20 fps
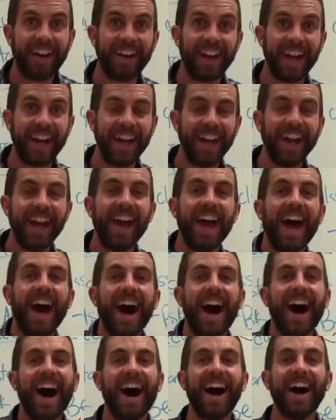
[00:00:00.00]
Okay?
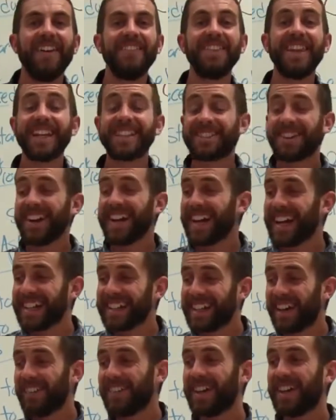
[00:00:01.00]
That's great, I
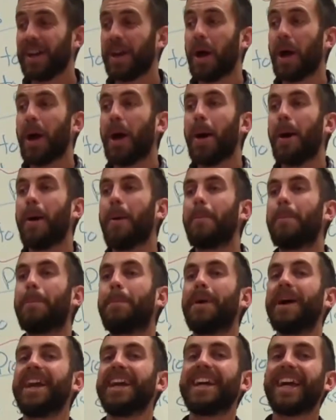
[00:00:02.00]
love it.
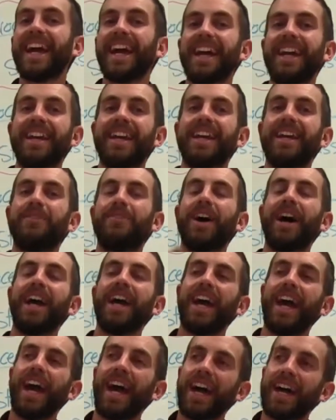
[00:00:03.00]
But again, if
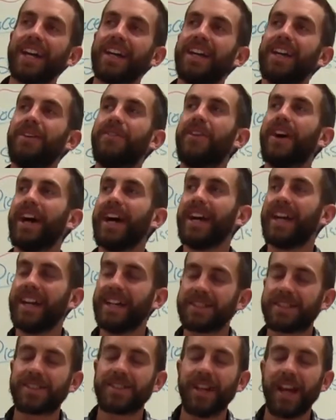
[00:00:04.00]
I
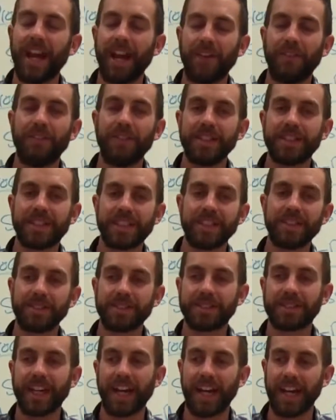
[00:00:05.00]
answered every
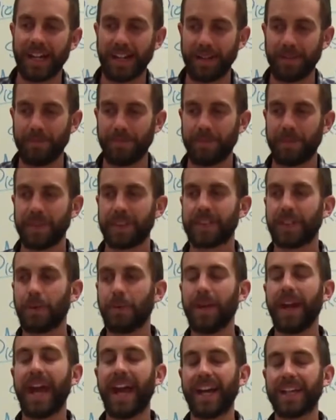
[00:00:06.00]
single time
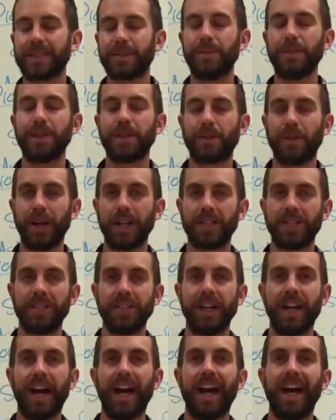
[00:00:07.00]
someone asked me a
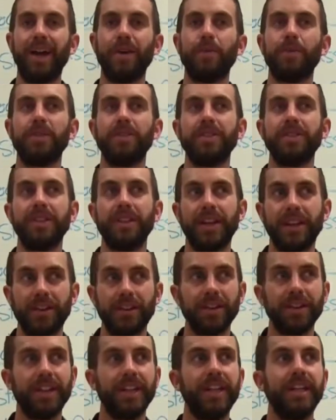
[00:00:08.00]
question, I would
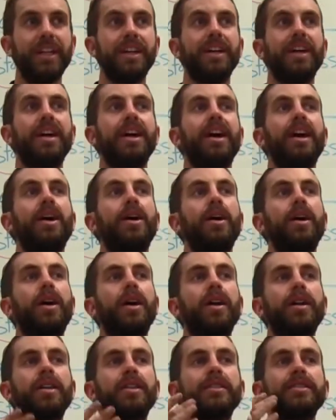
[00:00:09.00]
literally
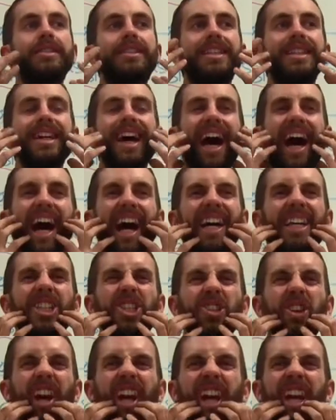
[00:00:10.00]

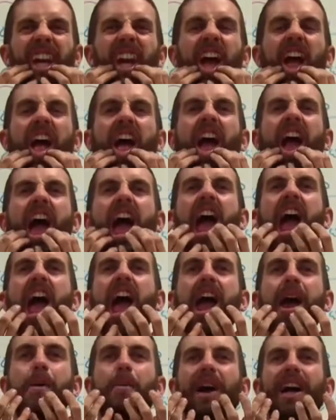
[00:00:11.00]
dehydrate
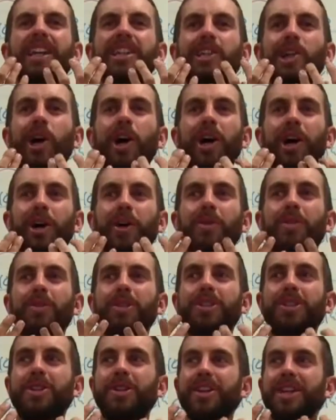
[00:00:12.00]
and my tongue
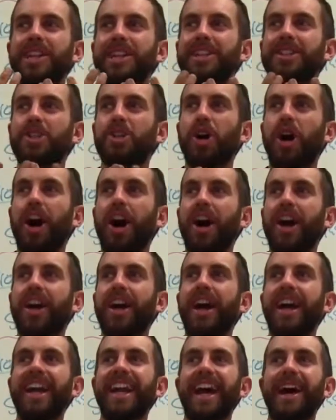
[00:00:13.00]
would turn into
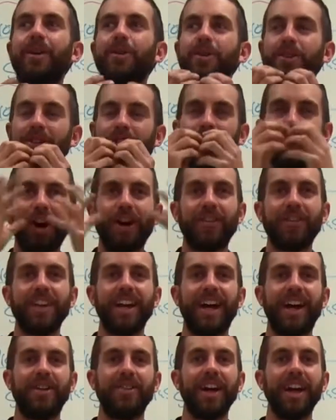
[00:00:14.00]
chalk and I would cough
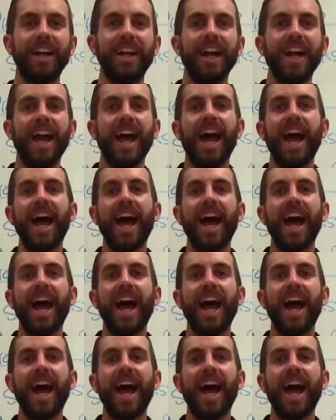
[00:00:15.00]
it out, right?